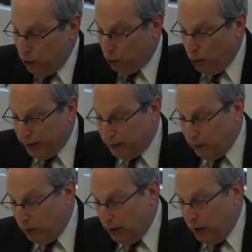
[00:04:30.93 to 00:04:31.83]
You're going
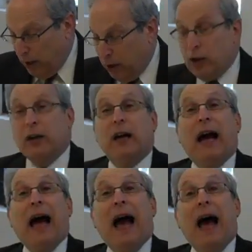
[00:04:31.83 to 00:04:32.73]
to look
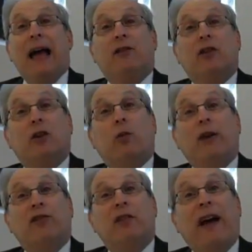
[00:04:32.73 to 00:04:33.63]
into the
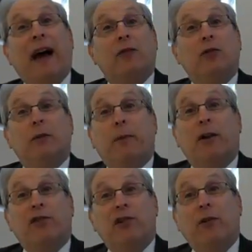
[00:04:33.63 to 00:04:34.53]
question of how do the
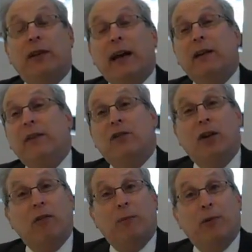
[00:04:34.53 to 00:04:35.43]
Parshiot, how do these
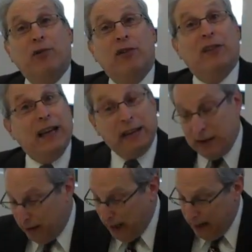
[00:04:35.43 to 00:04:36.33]
Torah portions get
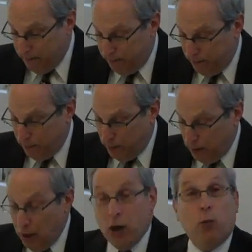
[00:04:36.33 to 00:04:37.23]
their name?
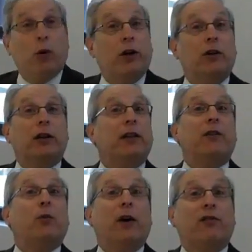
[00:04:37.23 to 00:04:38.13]
We're going to look into
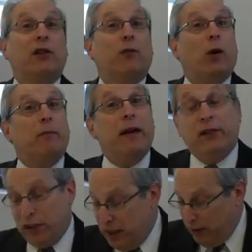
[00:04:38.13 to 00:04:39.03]
the question of what
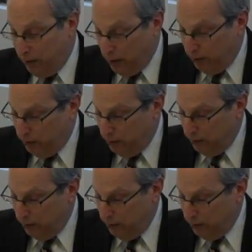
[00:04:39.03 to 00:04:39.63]
makes a hero.